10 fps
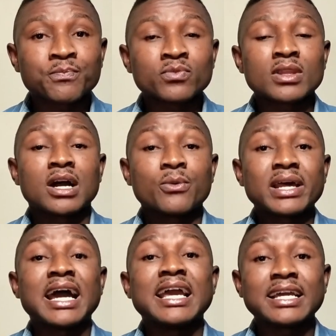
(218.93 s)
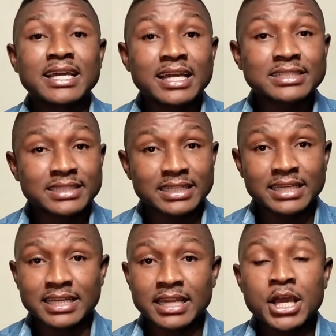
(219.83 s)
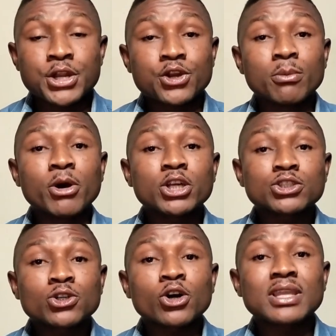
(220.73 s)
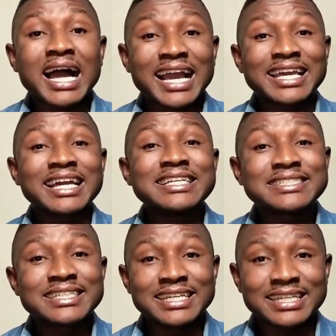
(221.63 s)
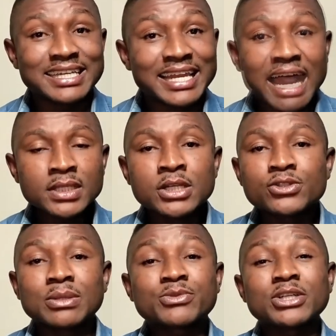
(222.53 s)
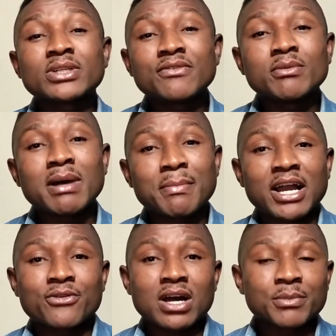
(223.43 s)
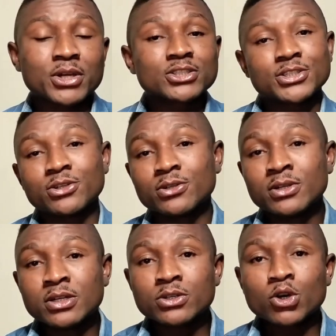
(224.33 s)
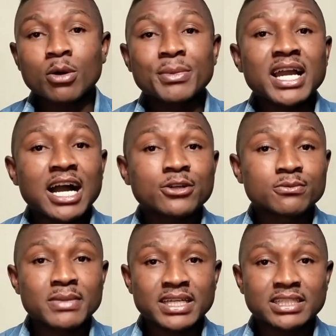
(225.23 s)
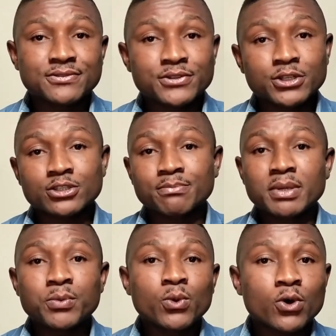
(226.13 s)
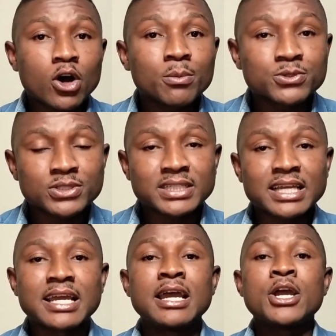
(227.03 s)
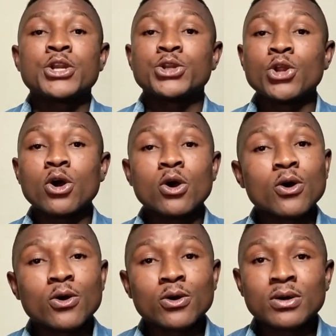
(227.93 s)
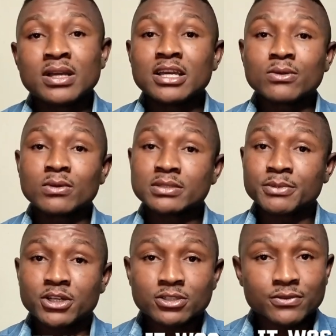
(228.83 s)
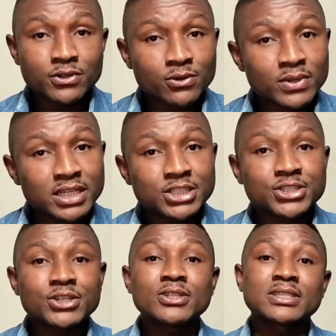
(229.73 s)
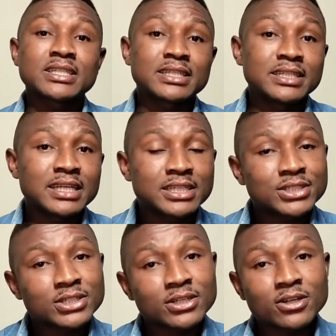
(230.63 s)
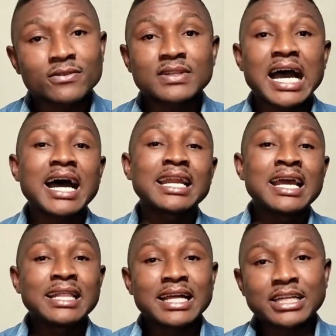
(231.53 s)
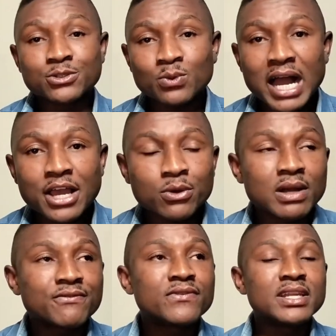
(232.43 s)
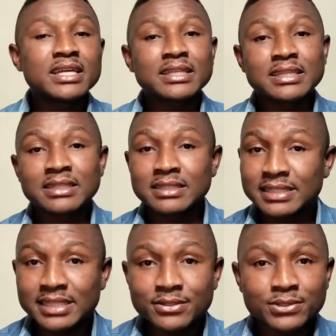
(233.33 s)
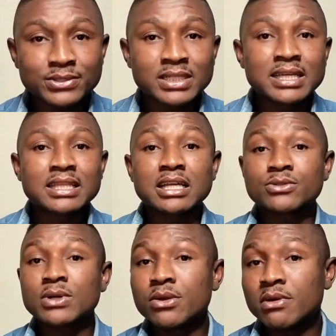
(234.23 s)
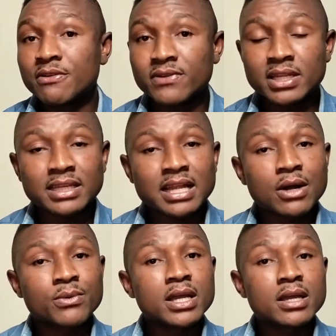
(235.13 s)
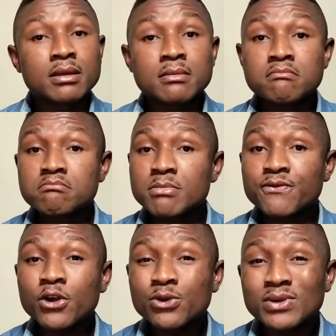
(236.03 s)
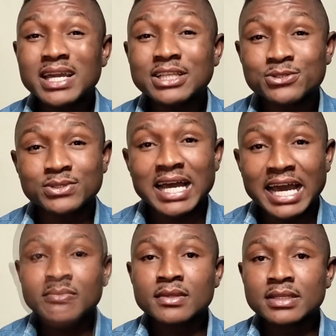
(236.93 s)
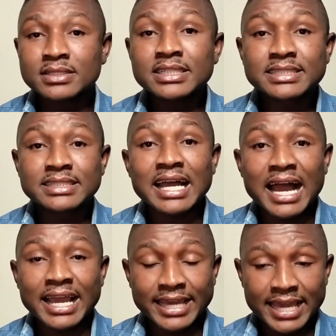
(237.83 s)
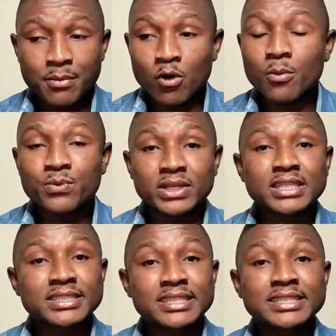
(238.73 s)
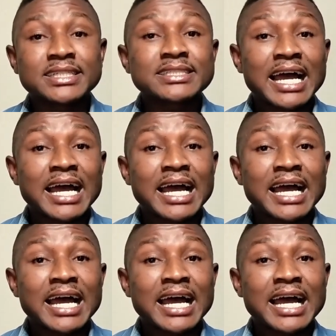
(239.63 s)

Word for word: and when I engaged in it. Nobody talked against it either. So I'm trying to give you my background because I know coming out to make this video, some people will come to say, no, it was because of your religious inclination and all of that. That is why you were feeling guilt. That is why you were feeling that way. Before you get to that, since I came up with these teachings, I